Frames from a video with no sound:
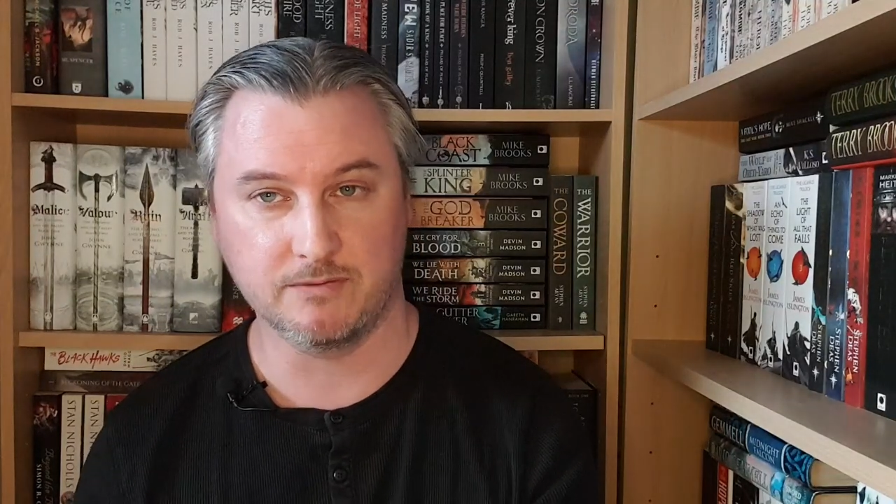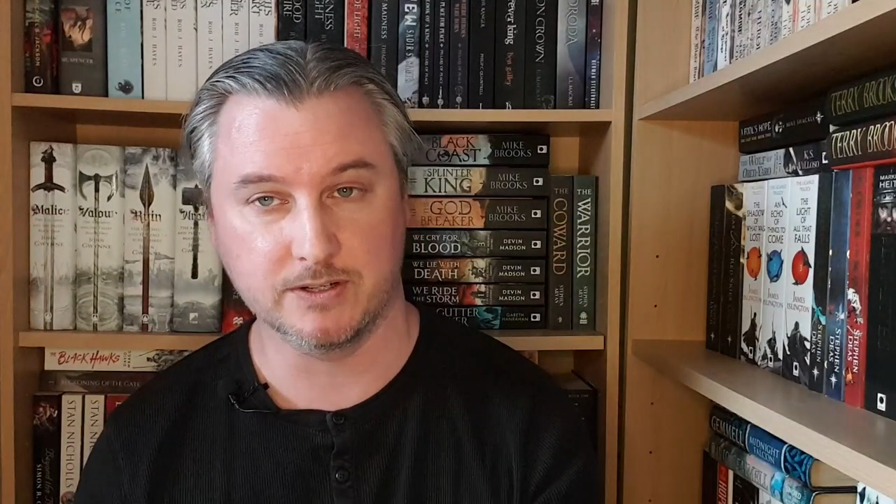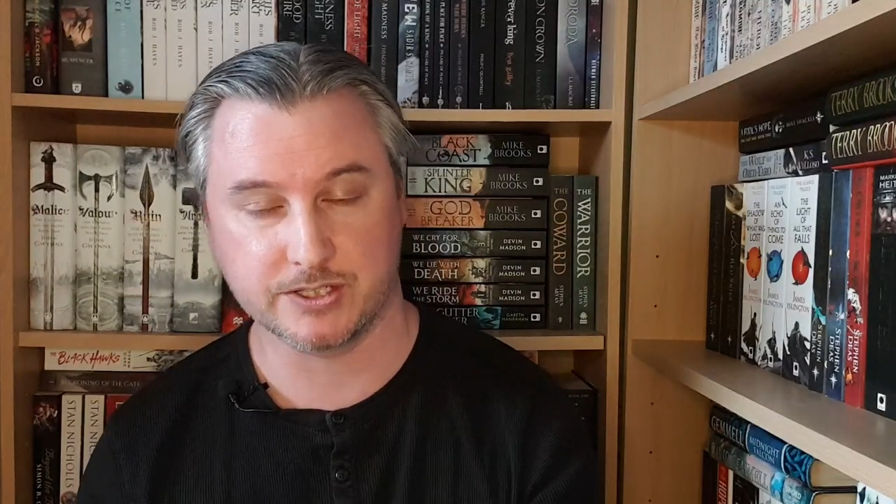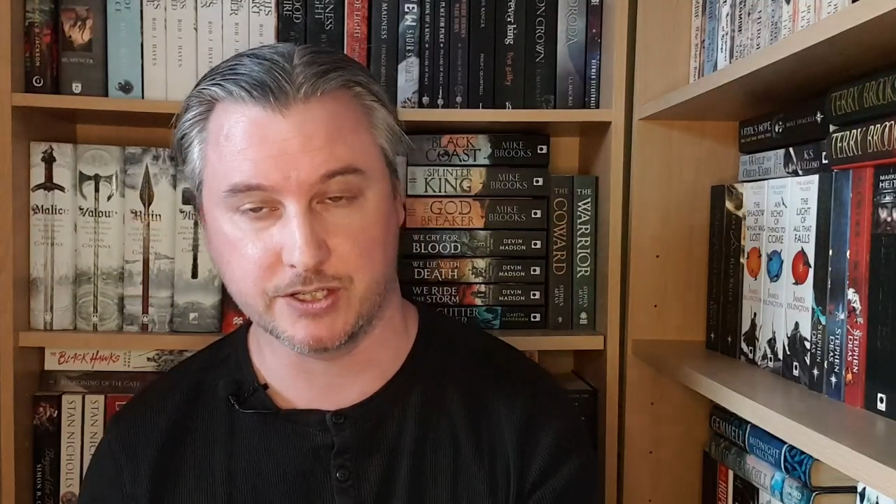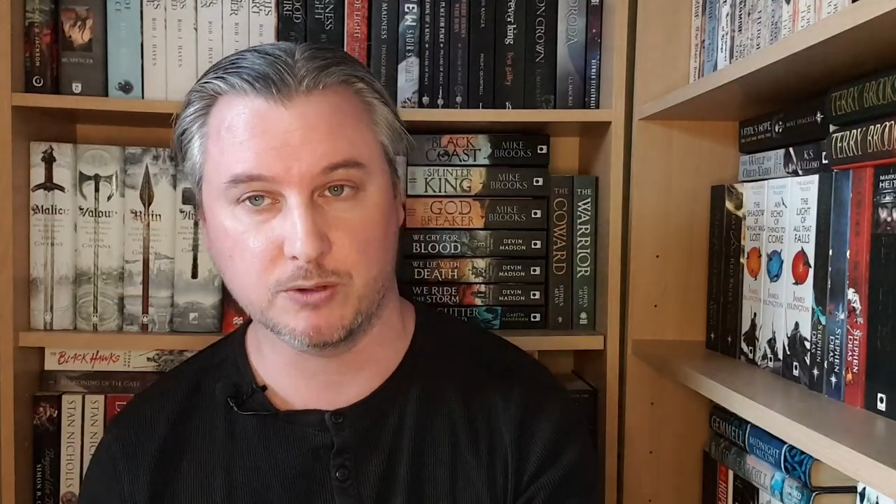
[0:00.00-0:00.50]
the
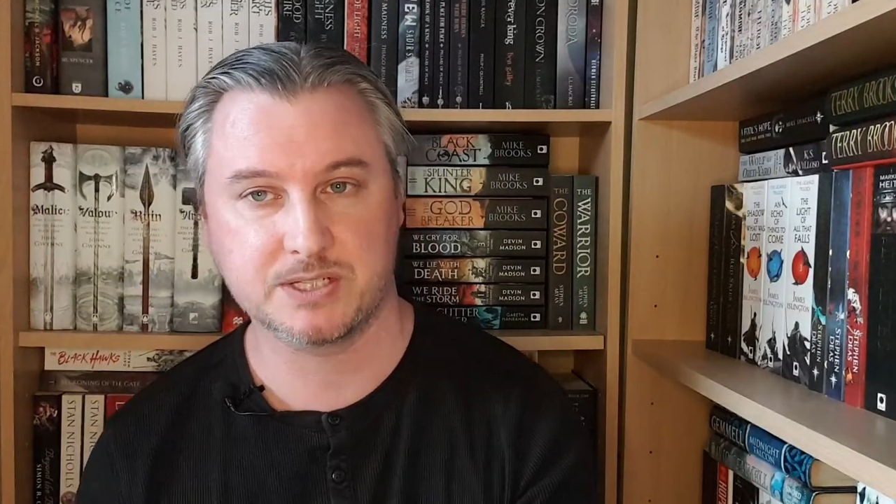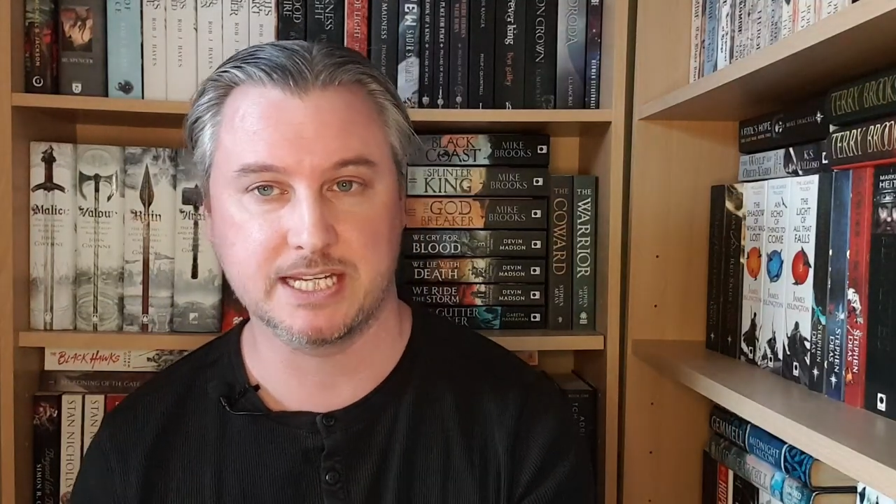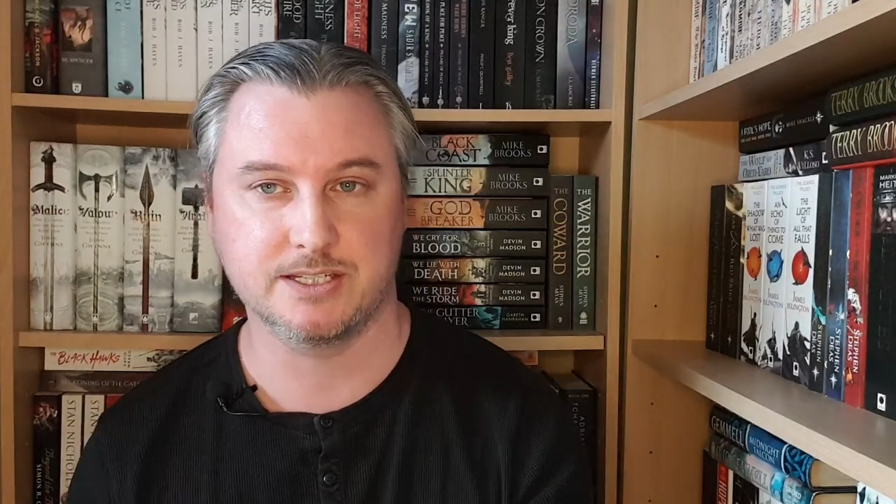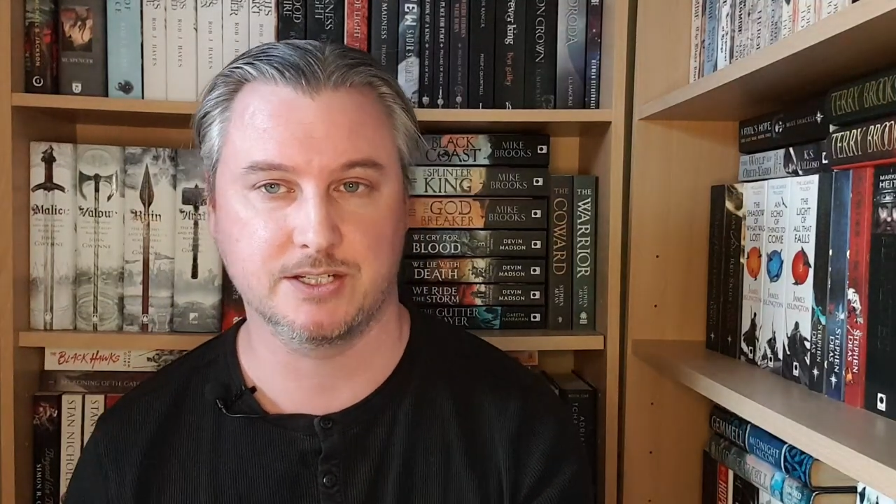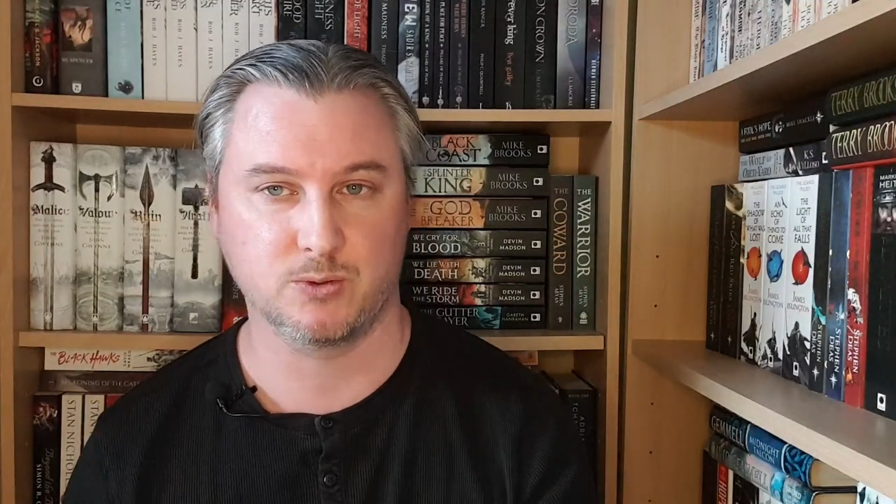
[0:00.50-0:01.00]

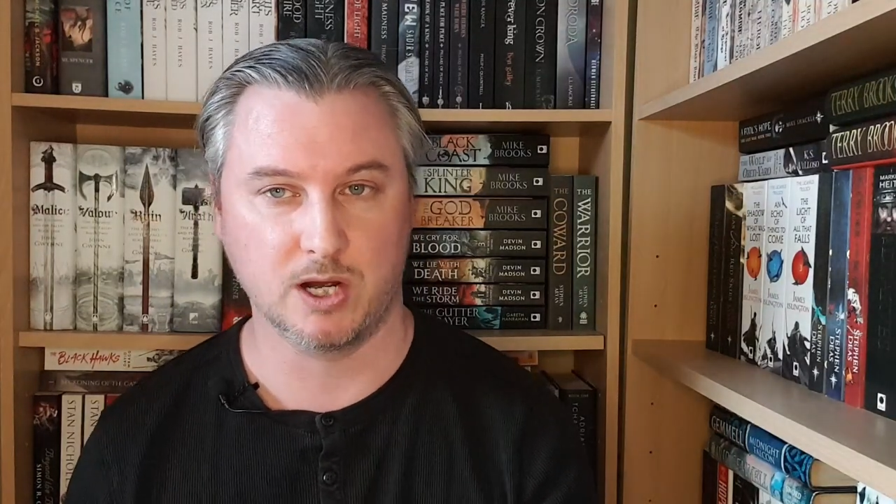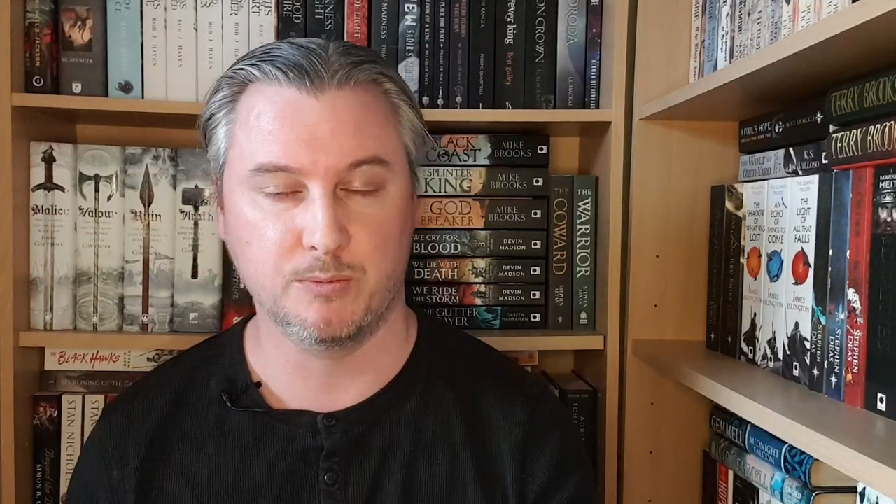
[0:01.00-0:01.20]
synopses as well,